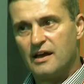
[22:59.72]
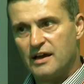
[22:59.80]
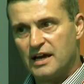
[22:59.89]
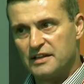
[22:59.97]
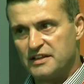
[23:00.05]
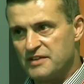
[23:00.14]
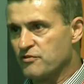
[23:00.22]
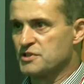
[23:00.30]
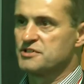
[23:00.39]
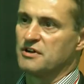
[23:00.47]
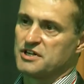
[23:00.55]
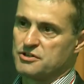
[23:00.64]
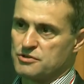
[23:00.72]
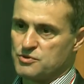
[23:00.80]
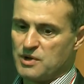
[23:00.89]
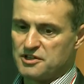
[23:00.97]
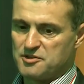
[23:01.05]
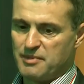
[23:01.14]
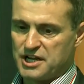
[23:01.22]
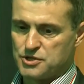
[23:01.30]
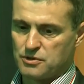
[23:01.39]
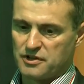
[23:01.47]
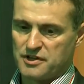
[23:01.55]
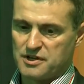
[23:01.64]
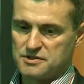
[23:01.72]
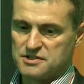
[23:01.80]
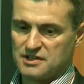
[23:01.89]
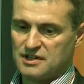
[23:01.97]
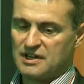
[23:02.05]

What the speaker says: and the infrastructure as well to manage all of those,